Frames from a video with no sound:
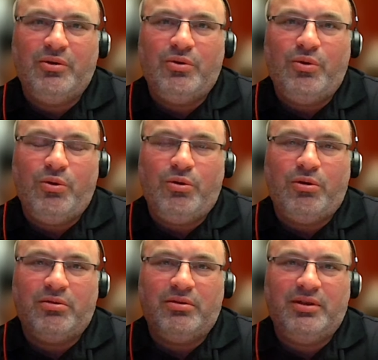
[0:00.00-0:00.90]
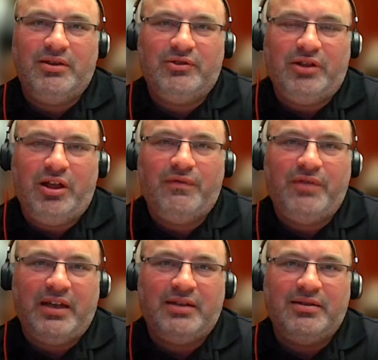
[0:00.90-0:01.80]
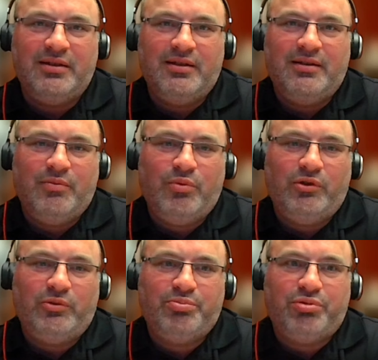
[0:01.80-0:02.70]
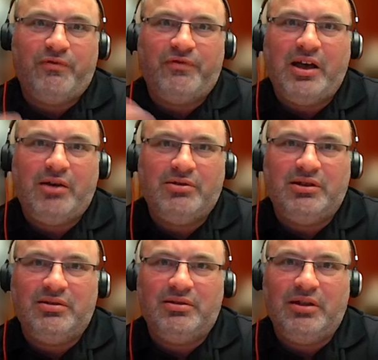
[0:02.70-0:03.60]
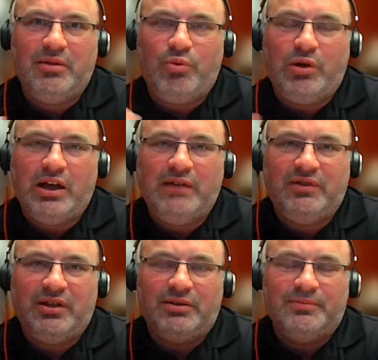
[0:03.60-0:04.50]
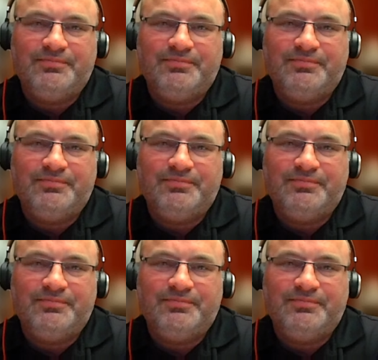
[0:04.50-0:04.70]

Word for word: or His love that was profound in in what I've done.